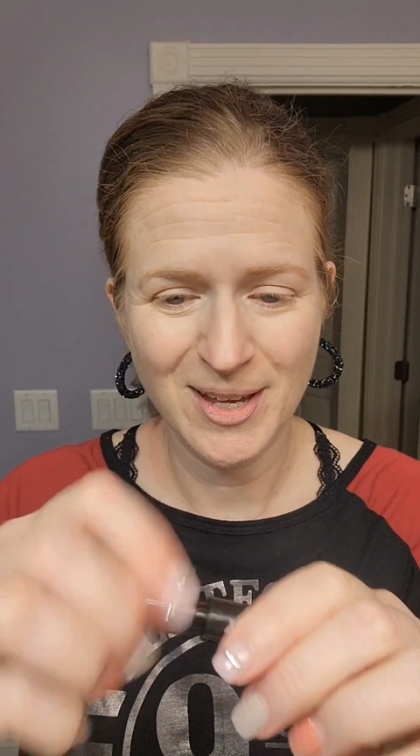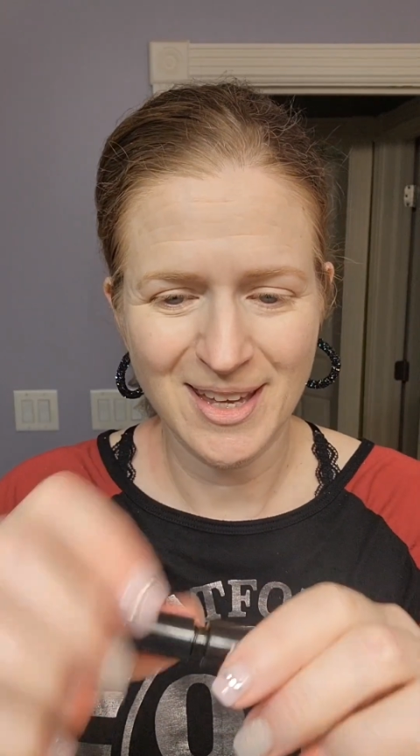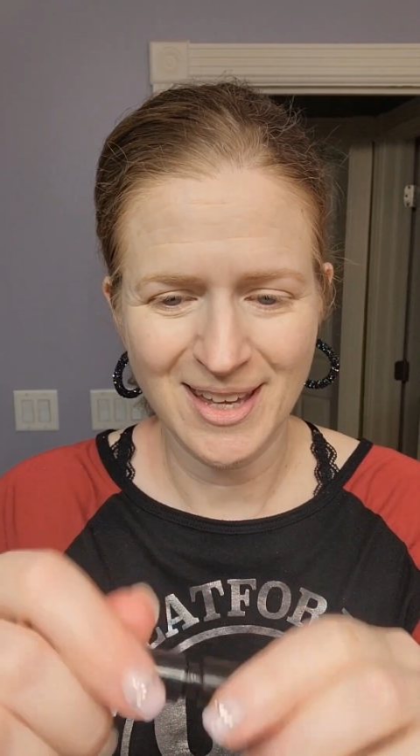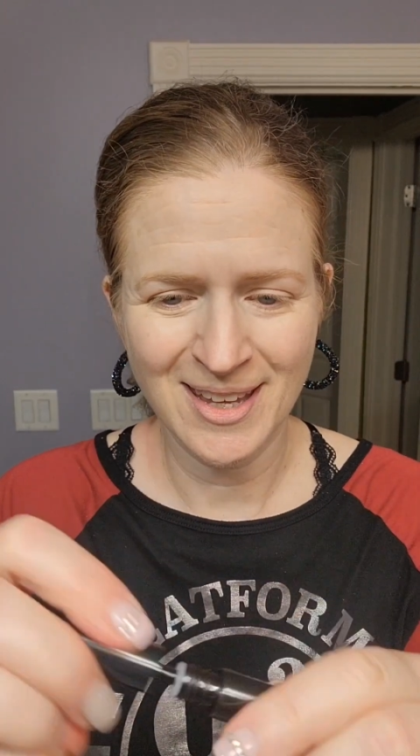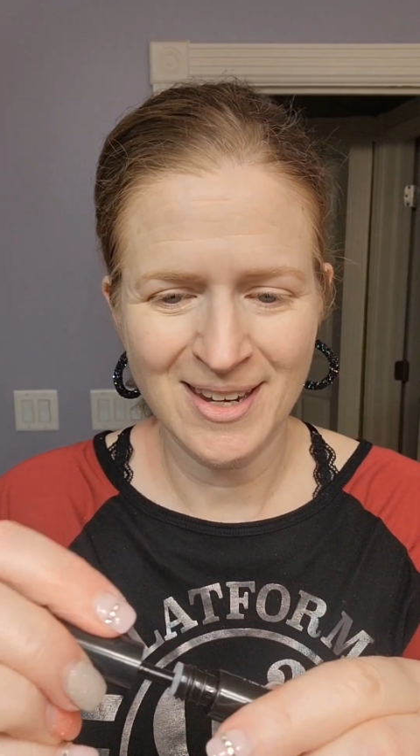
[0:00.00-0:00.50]

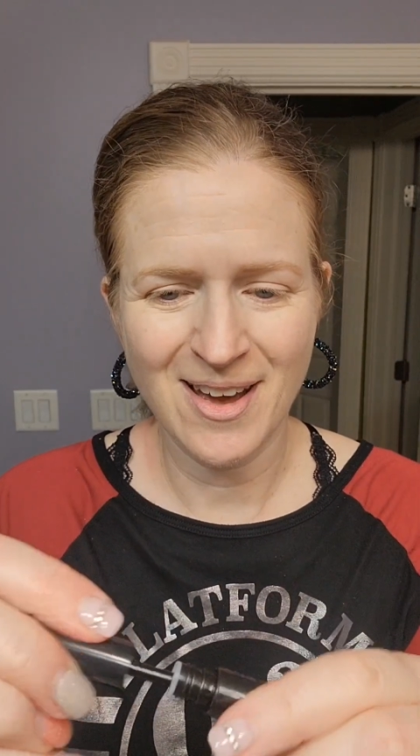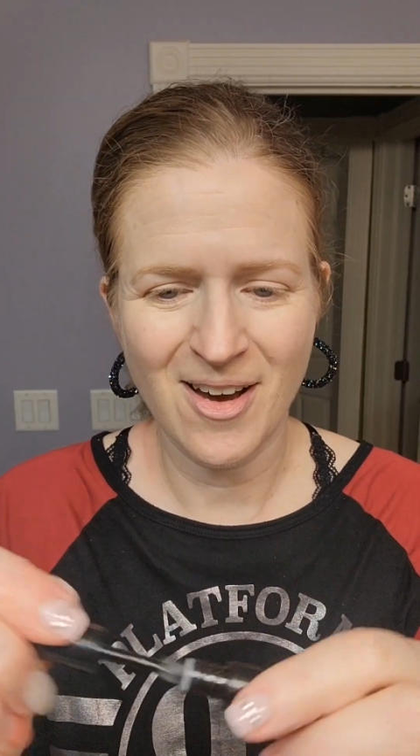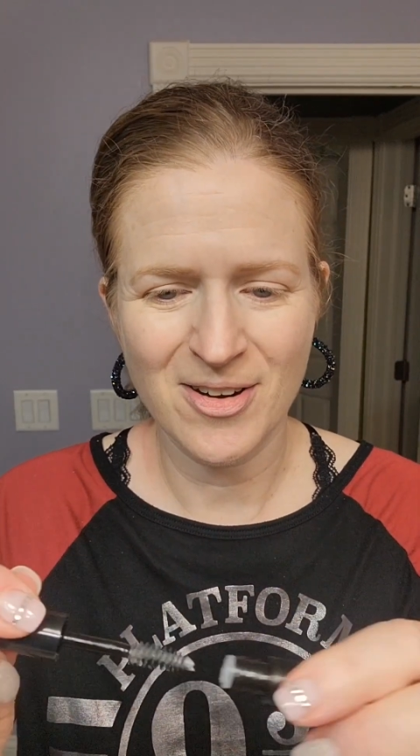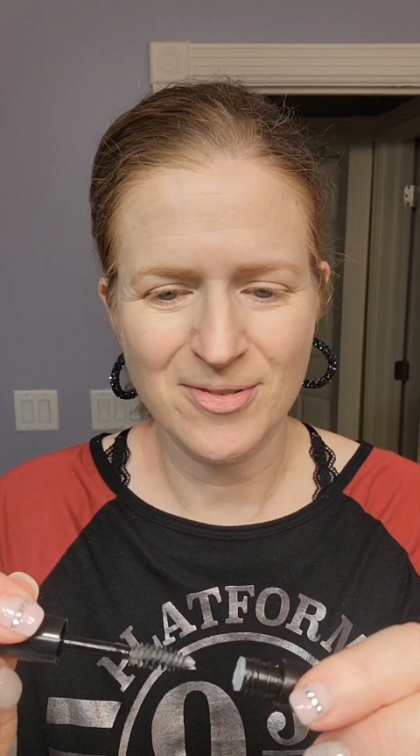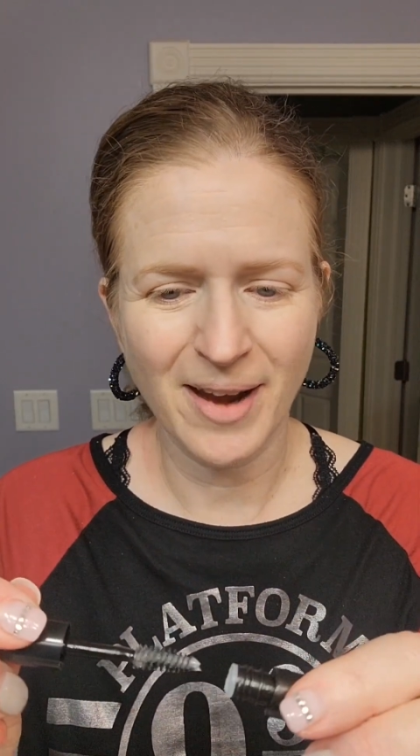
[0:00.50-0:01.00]
in
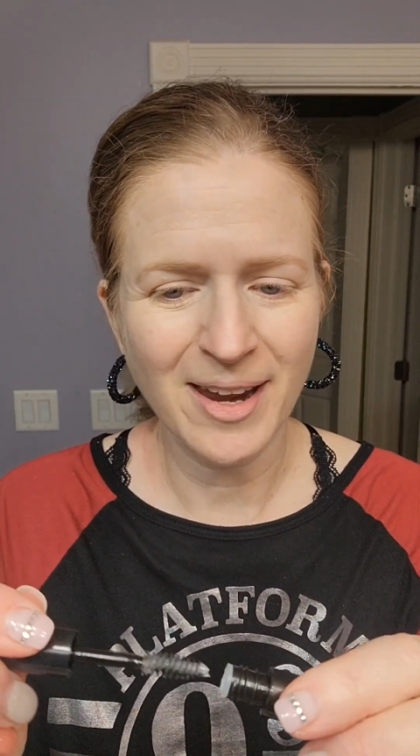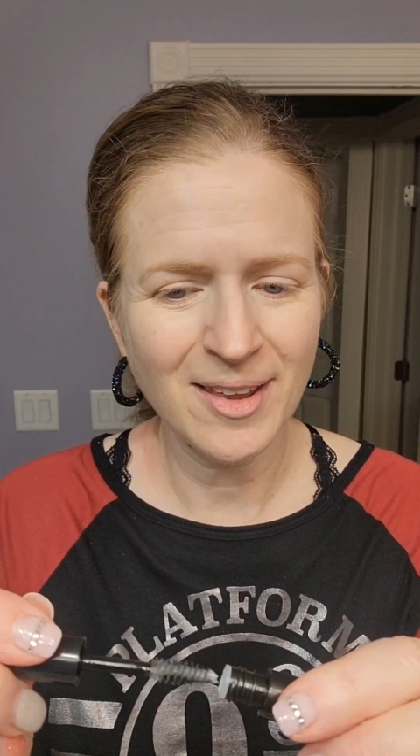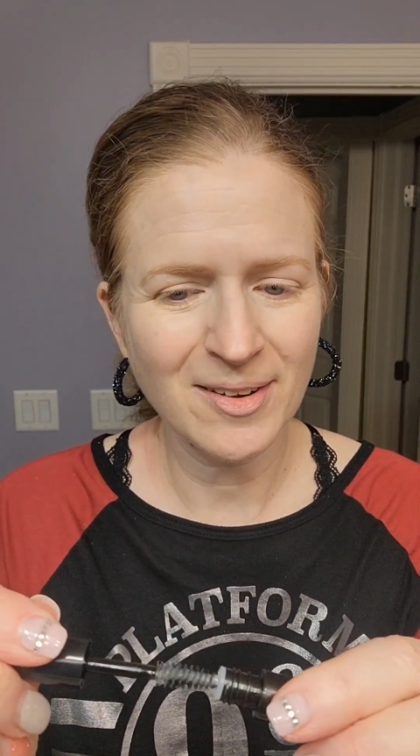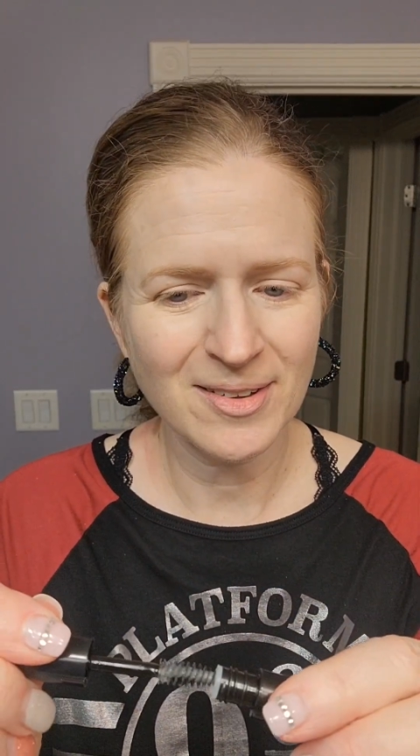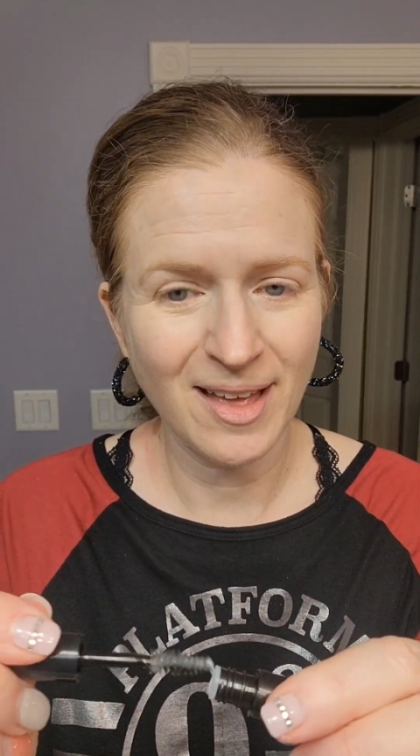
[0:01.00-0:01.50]
our
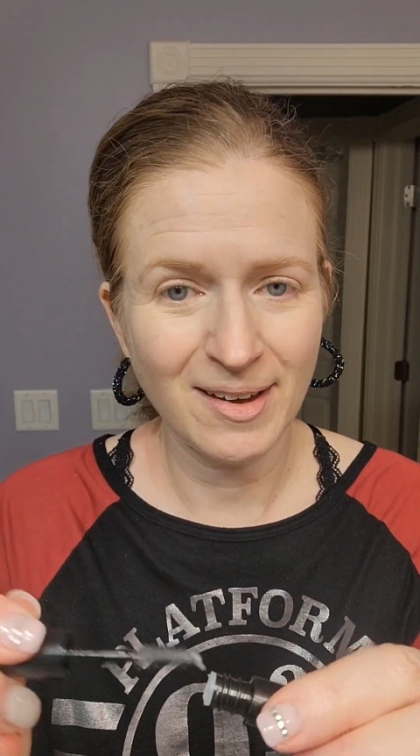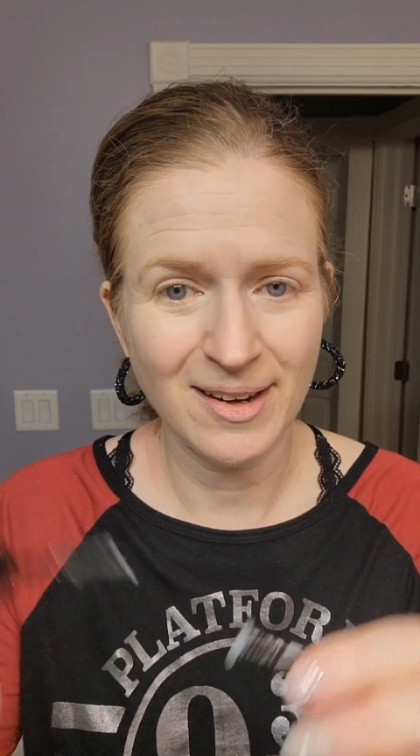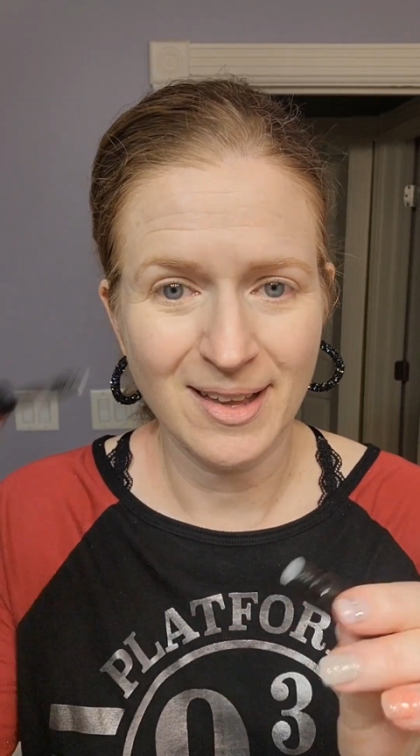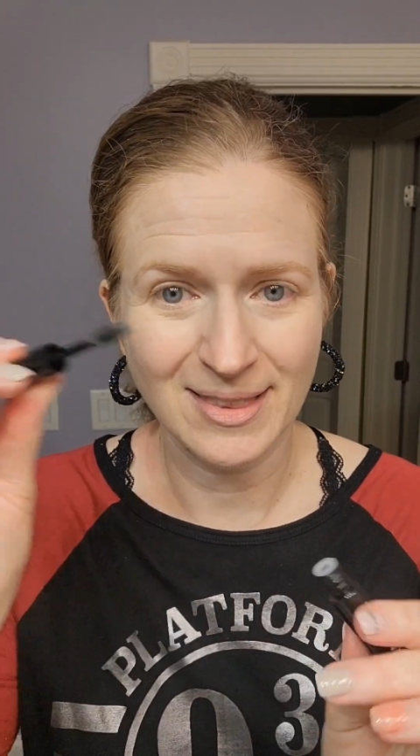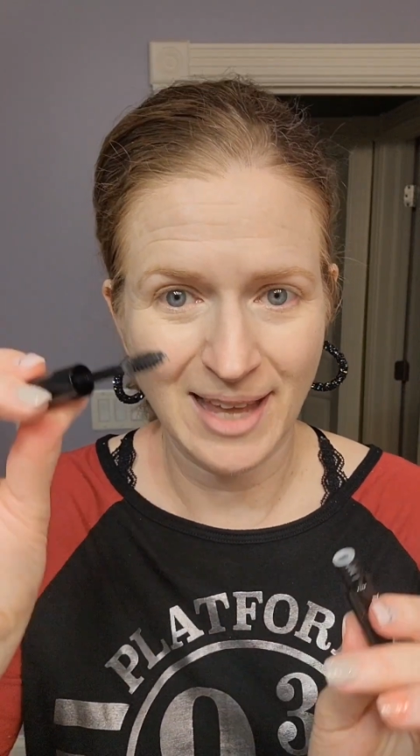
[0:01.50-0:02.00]
regular
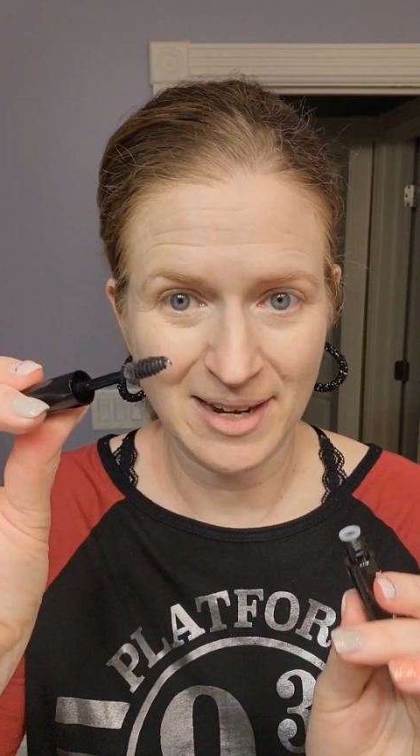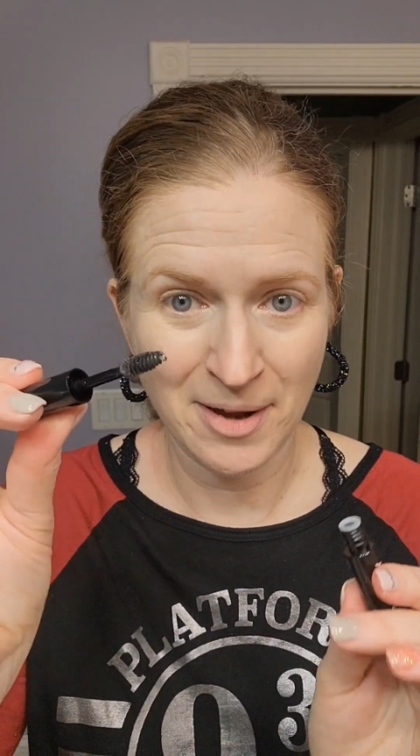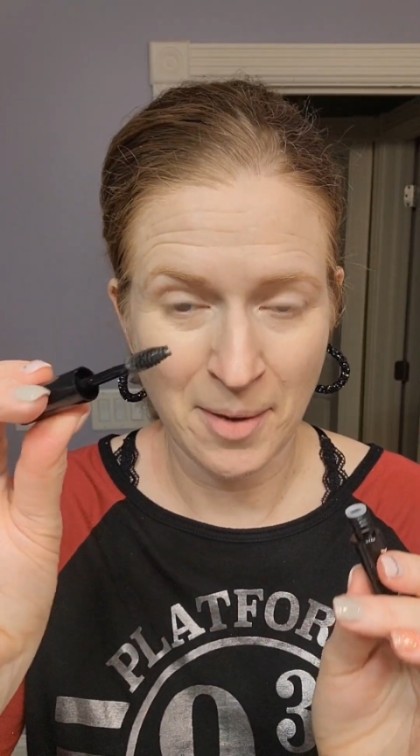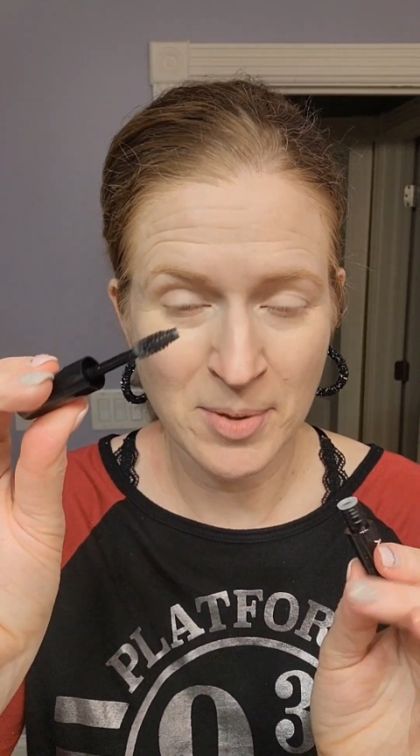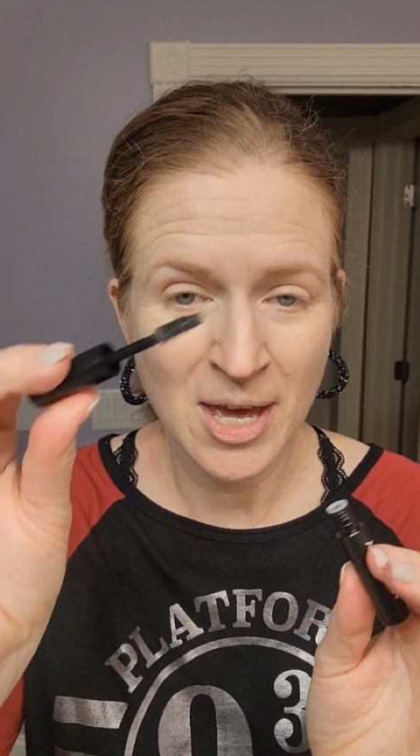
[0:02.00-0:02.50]
line lineup.